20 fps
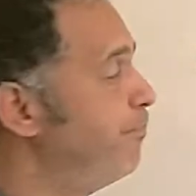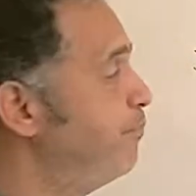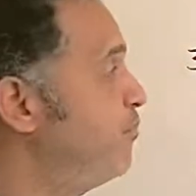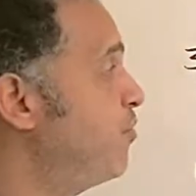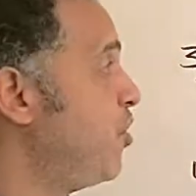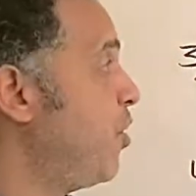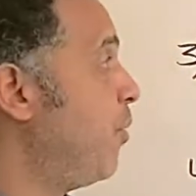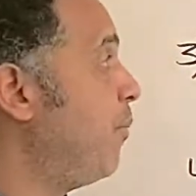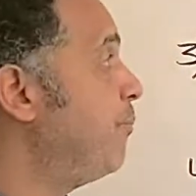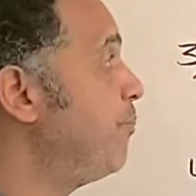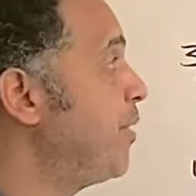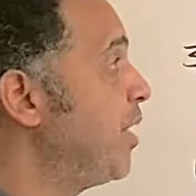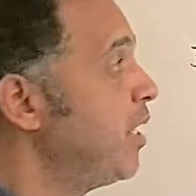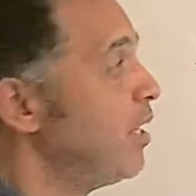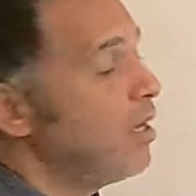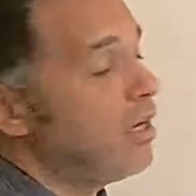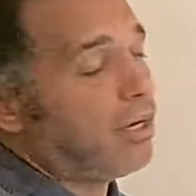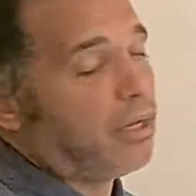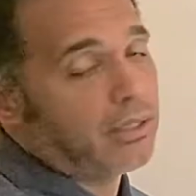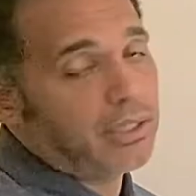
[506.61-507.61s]
So,
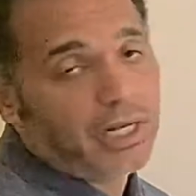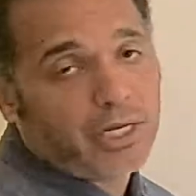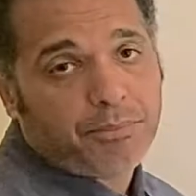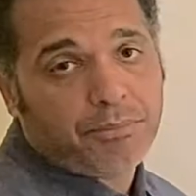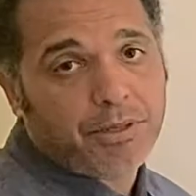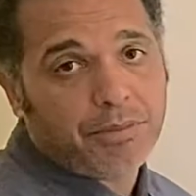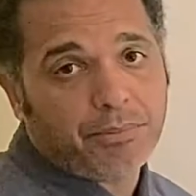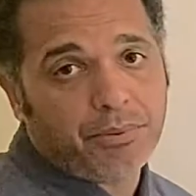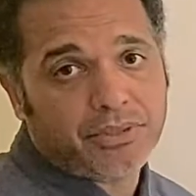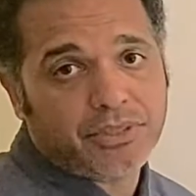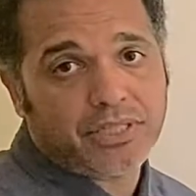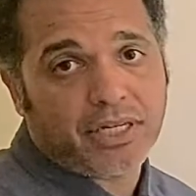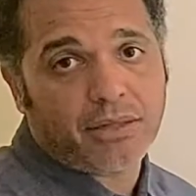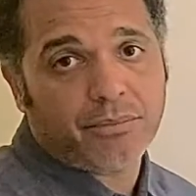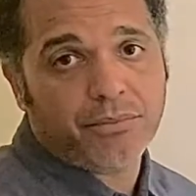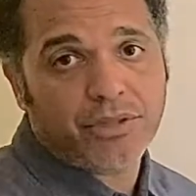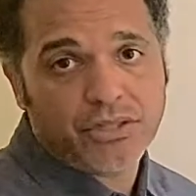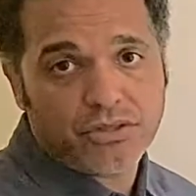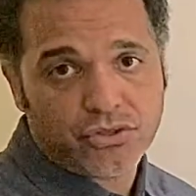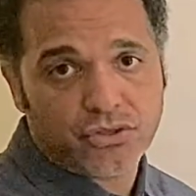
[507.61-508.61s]
a lot of people
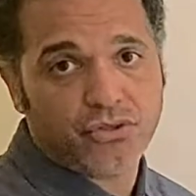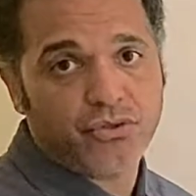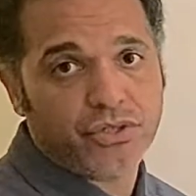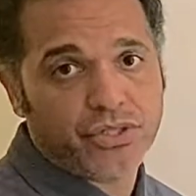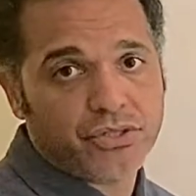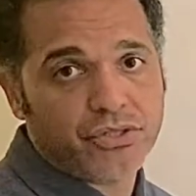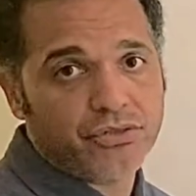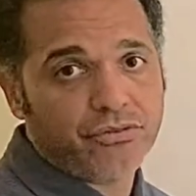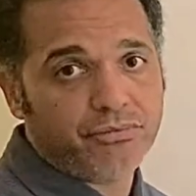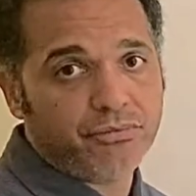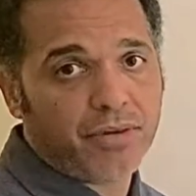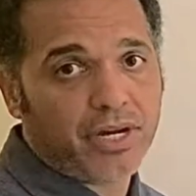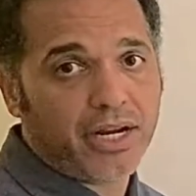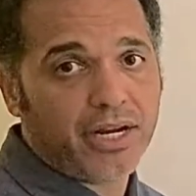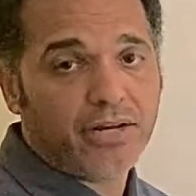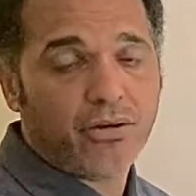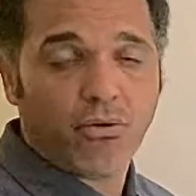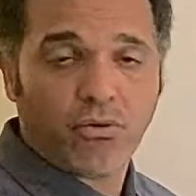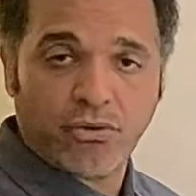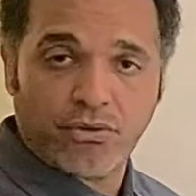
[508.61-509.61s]
tell me, students of
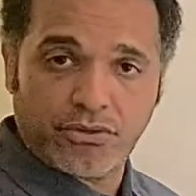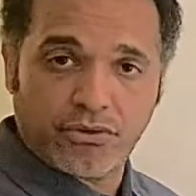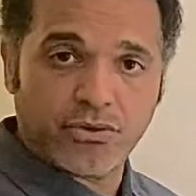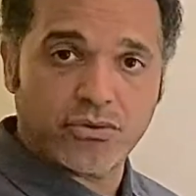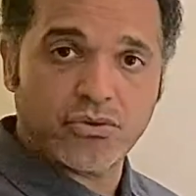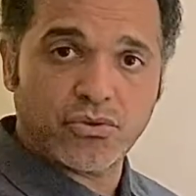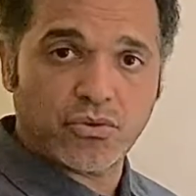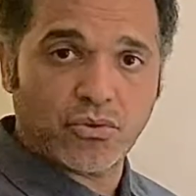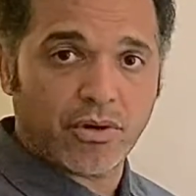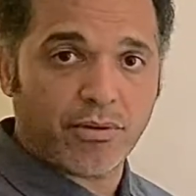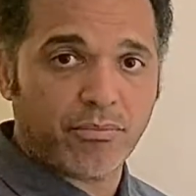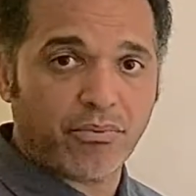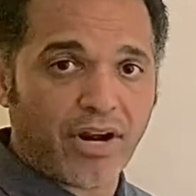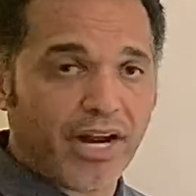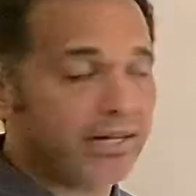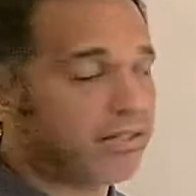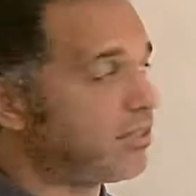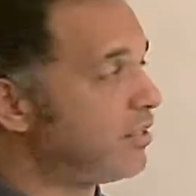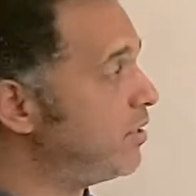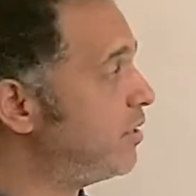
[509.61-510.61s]
mine, or those who are
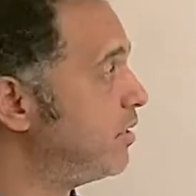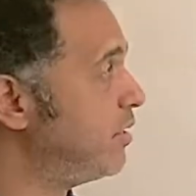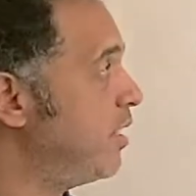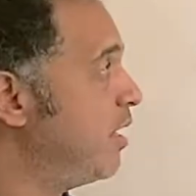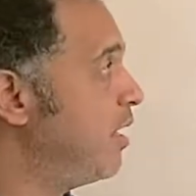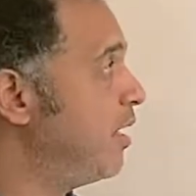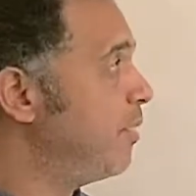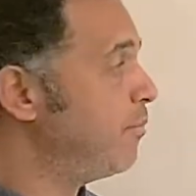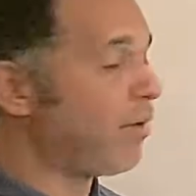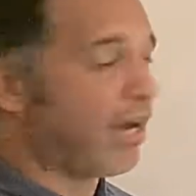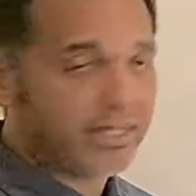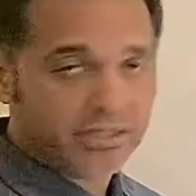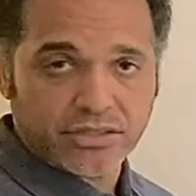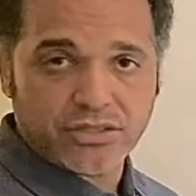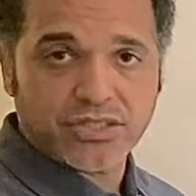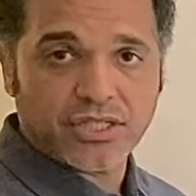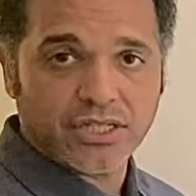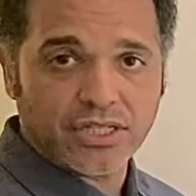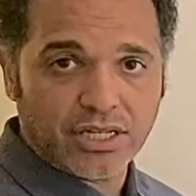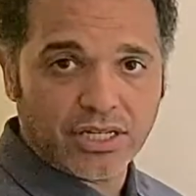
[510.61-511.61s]
practicing
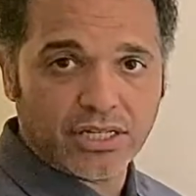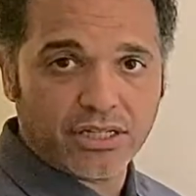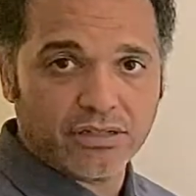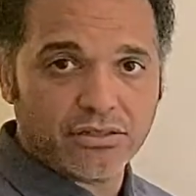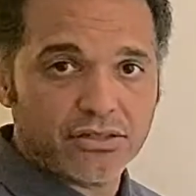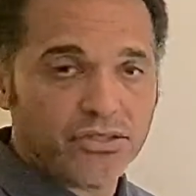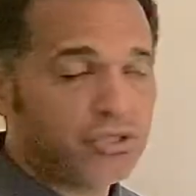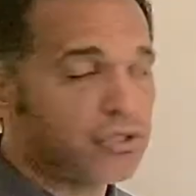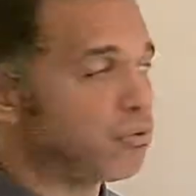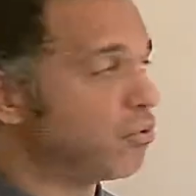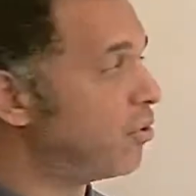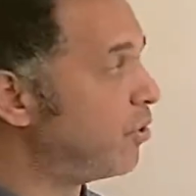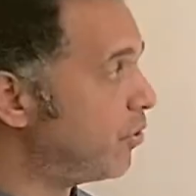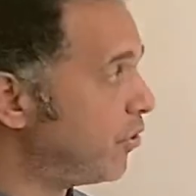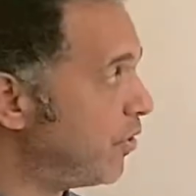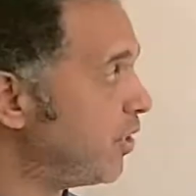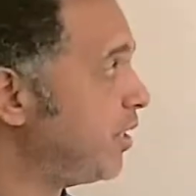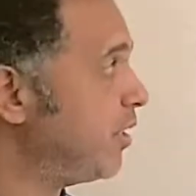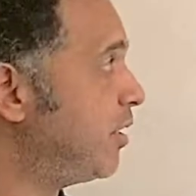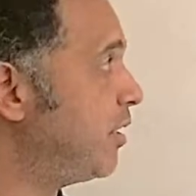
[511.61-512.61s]
English or
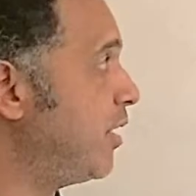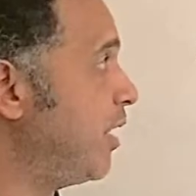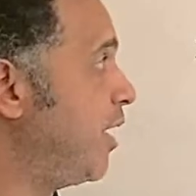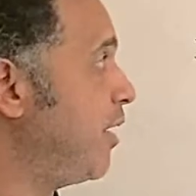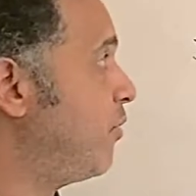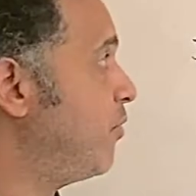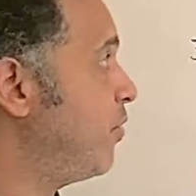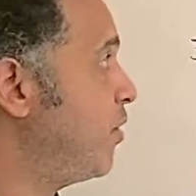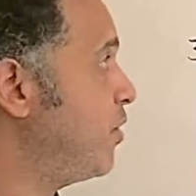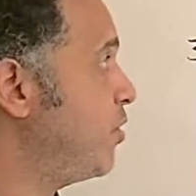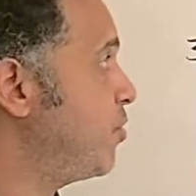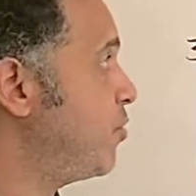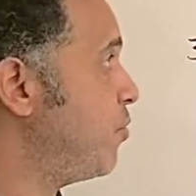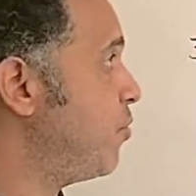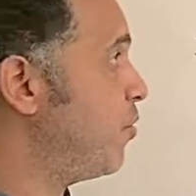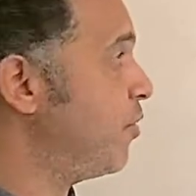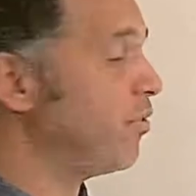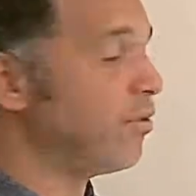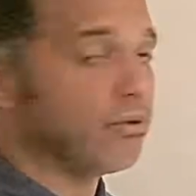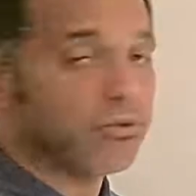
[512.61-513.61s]
learning the language,
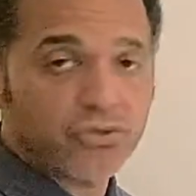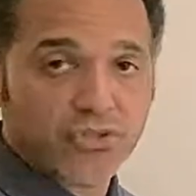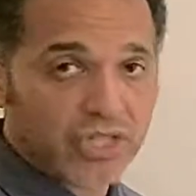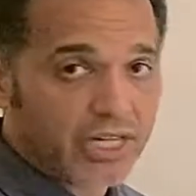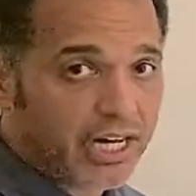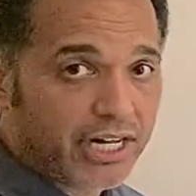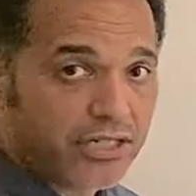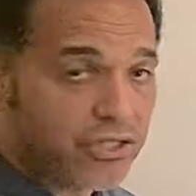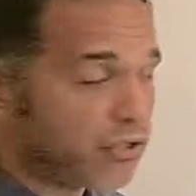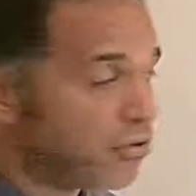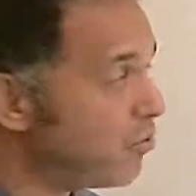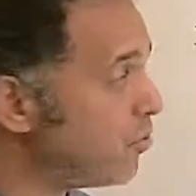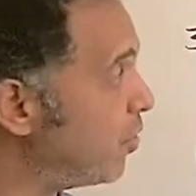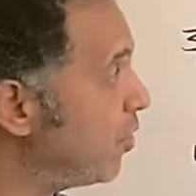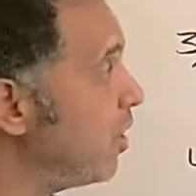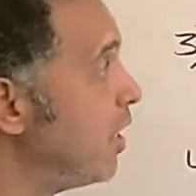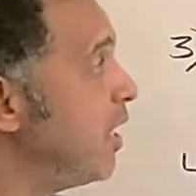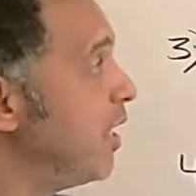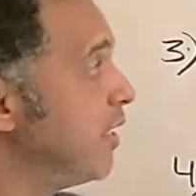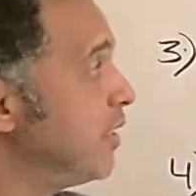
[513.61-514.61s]
or those that I
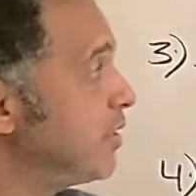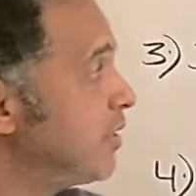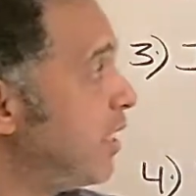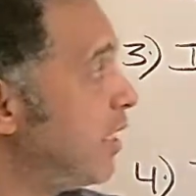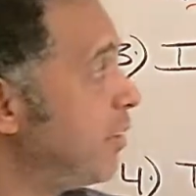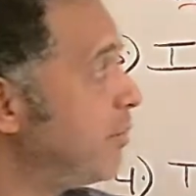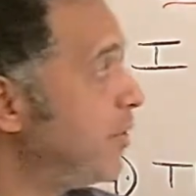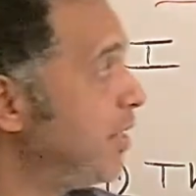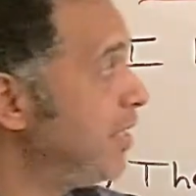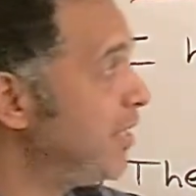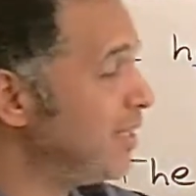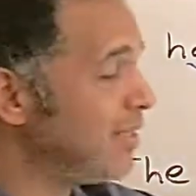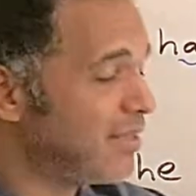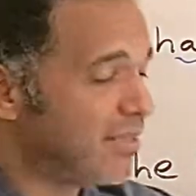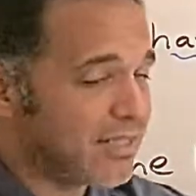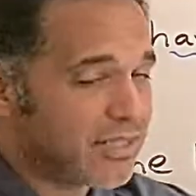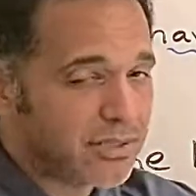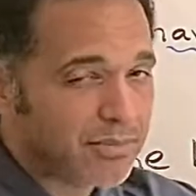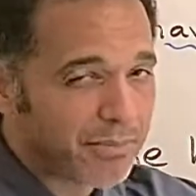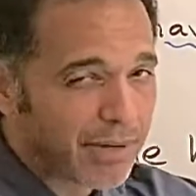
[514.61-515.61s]
tutor, tell me that
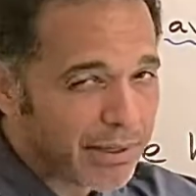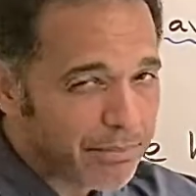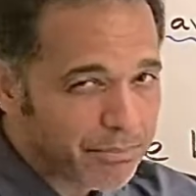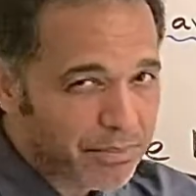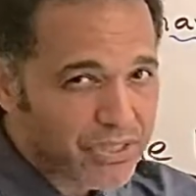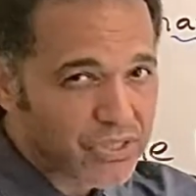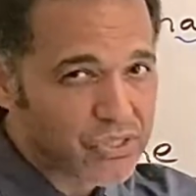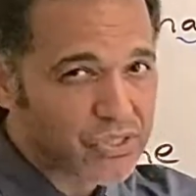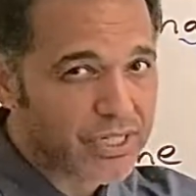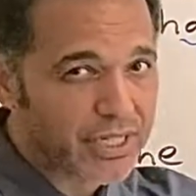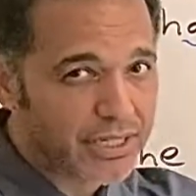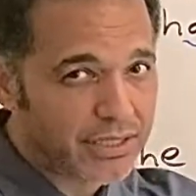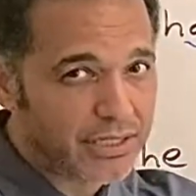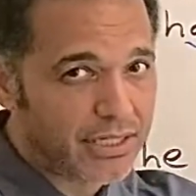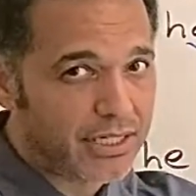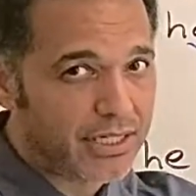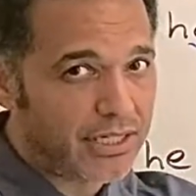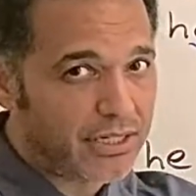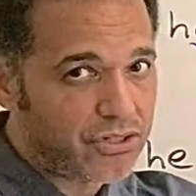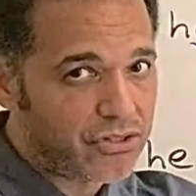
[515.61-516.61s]
this might be
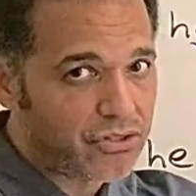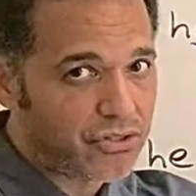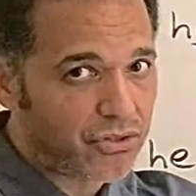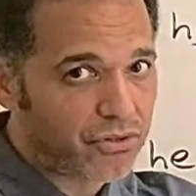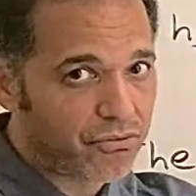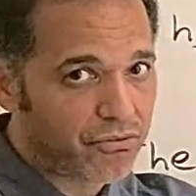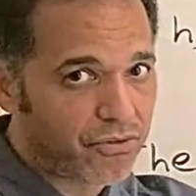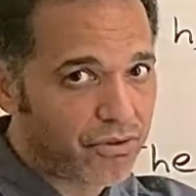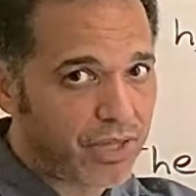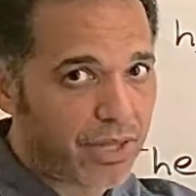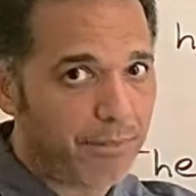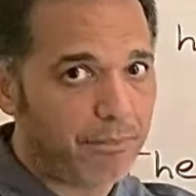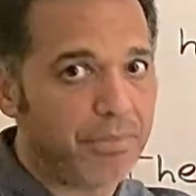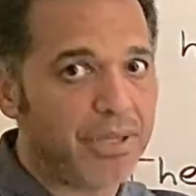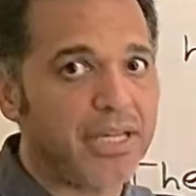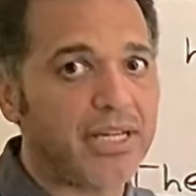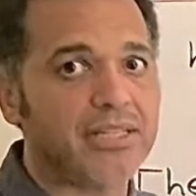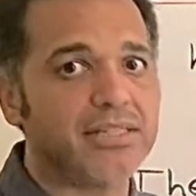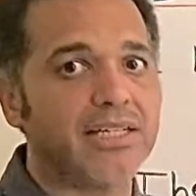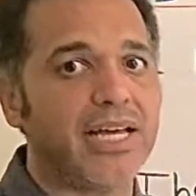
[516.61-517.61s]
slightly easier for them
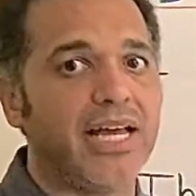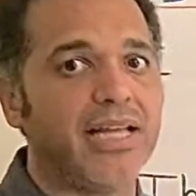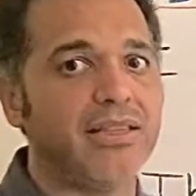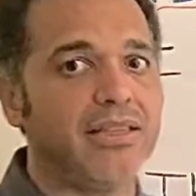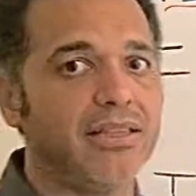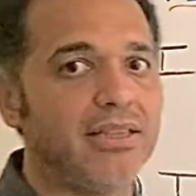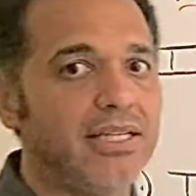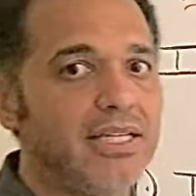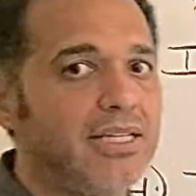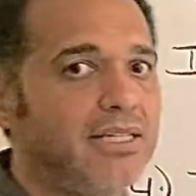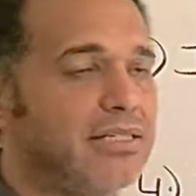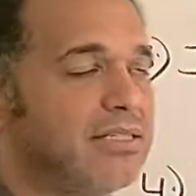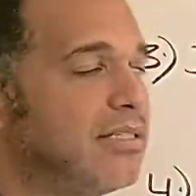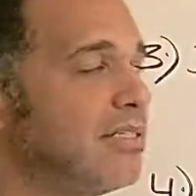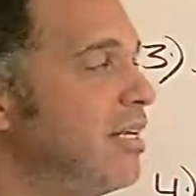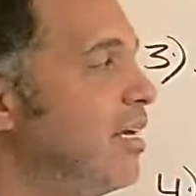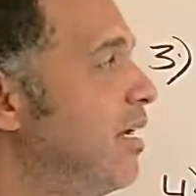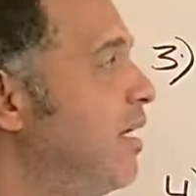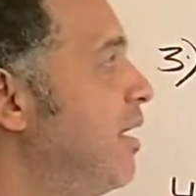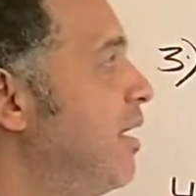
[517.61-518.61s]
because at least